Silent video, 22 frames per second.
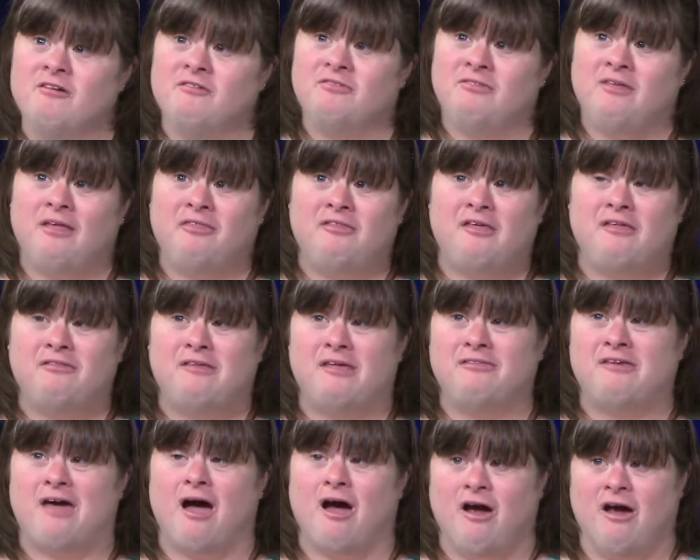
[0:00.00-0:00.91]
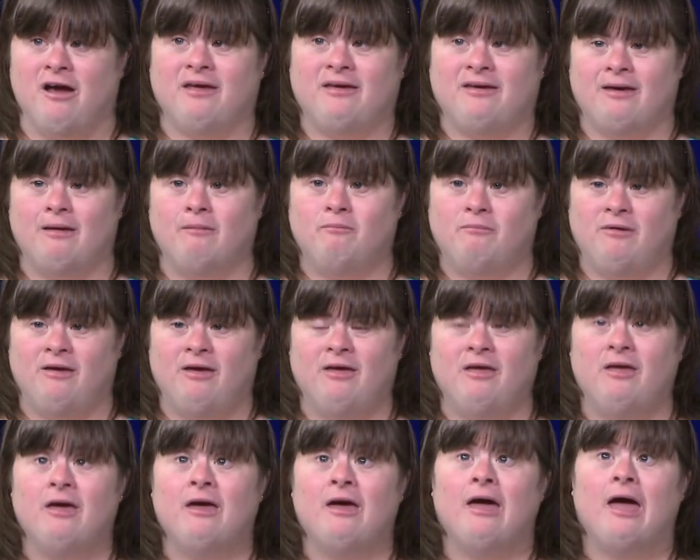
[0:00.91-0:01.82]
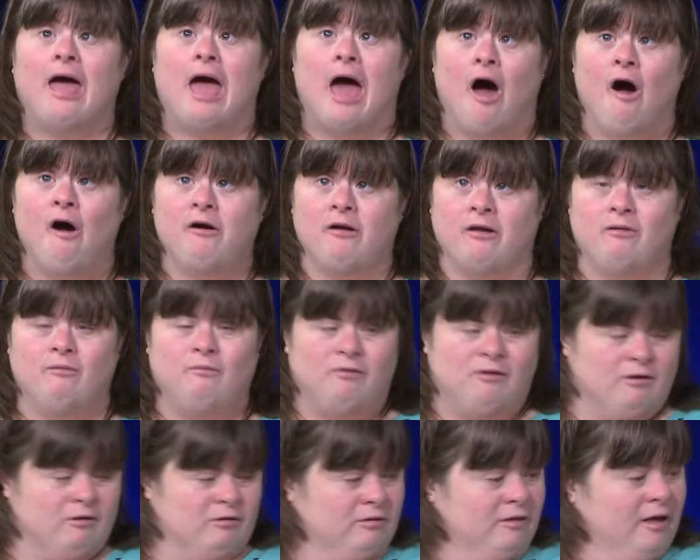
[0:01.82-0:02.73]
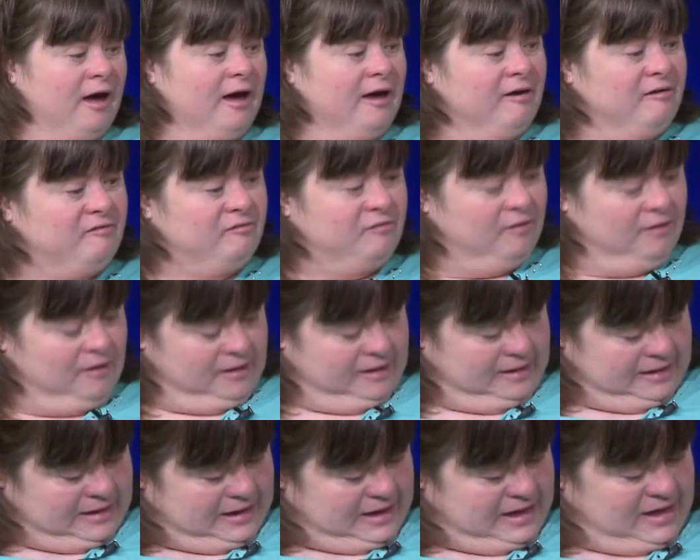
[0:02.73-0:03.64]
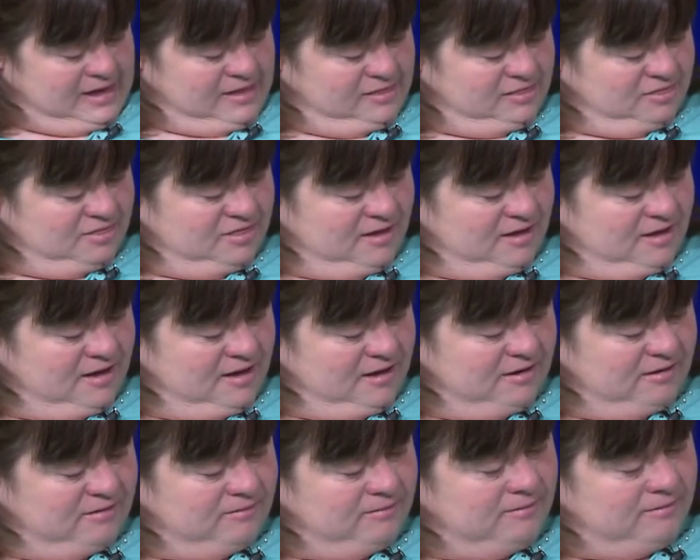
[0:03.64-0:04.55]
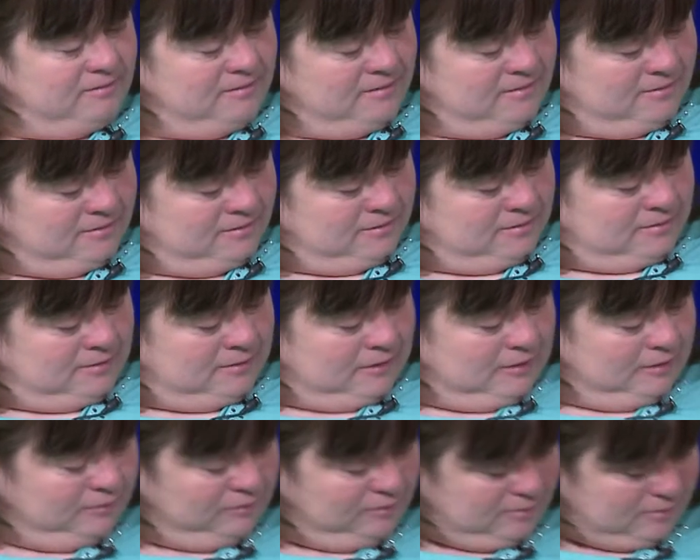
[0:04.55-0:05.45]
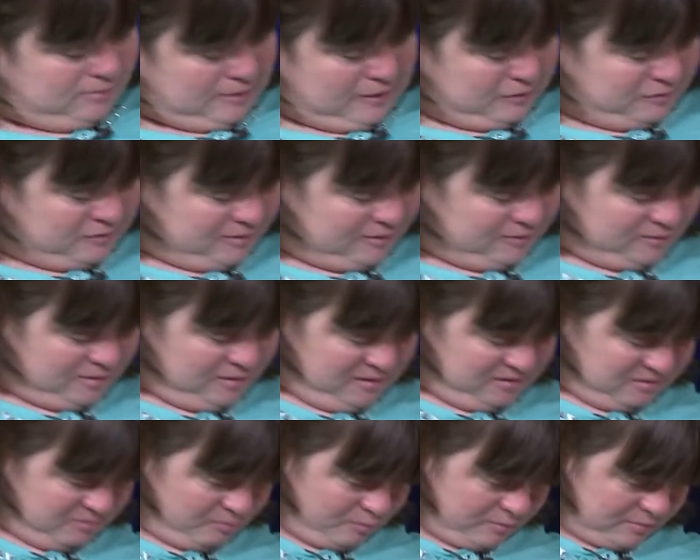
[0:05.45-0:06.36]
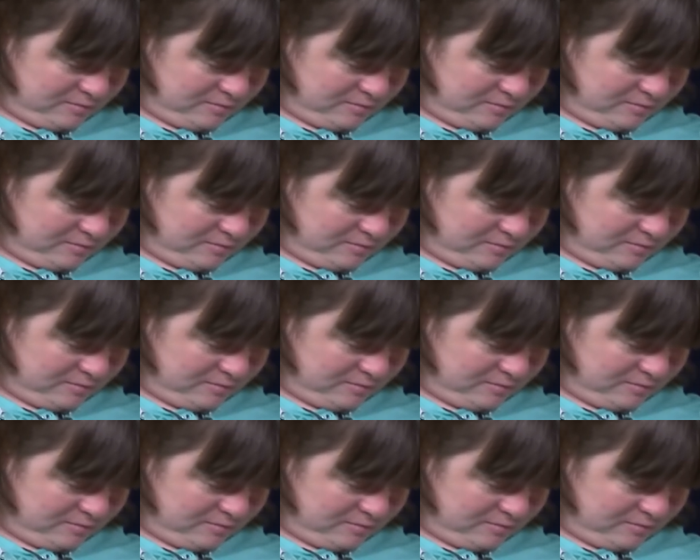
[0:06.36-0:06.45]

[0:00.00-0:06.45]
that art can be out in real life. And then this one